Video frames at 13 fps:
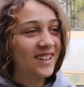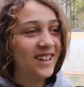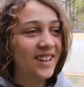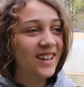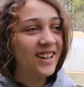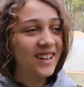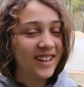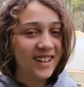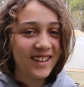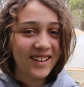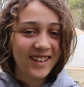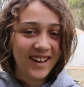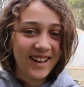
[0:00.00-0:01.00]
Yeah.
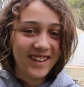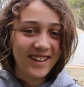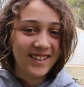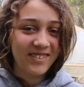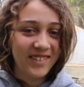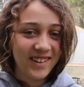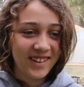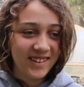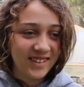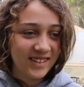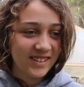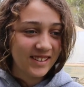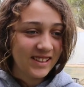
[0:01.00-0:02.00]
How's it feel to be
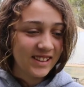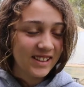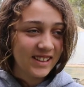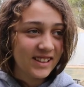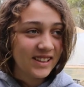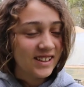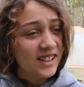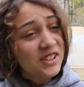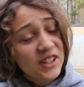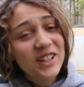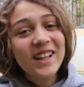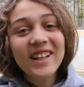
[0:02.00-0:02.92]
back? Good.